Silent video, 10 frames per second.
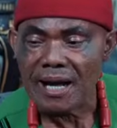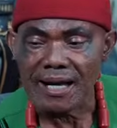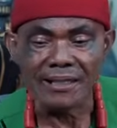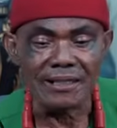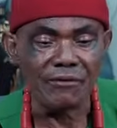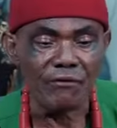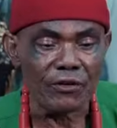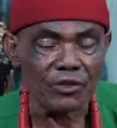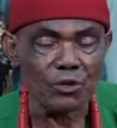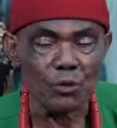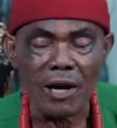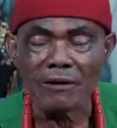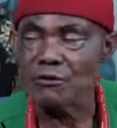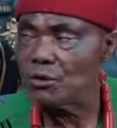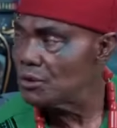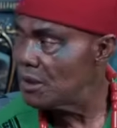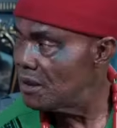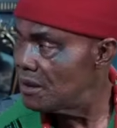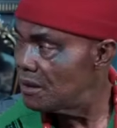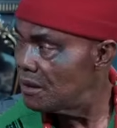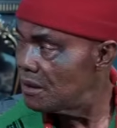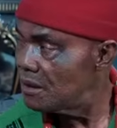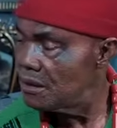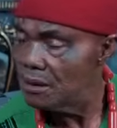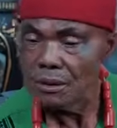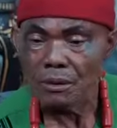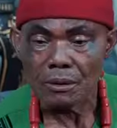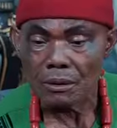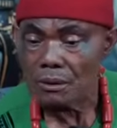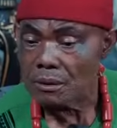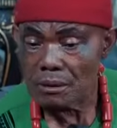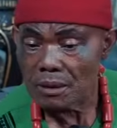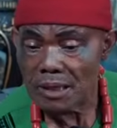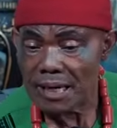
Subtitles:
Either the first wife's daughter or the